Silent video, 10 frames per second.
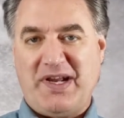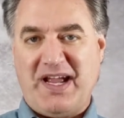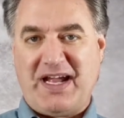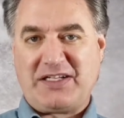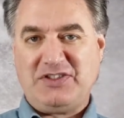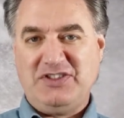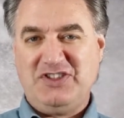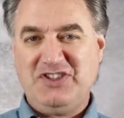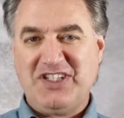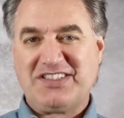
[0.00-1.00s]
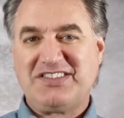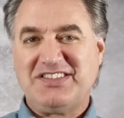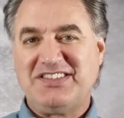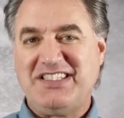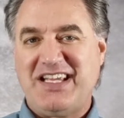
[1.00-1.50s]
reactions just
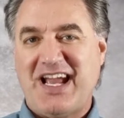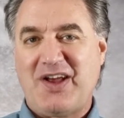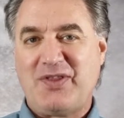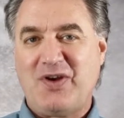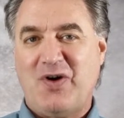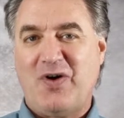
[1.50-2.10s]
to see how the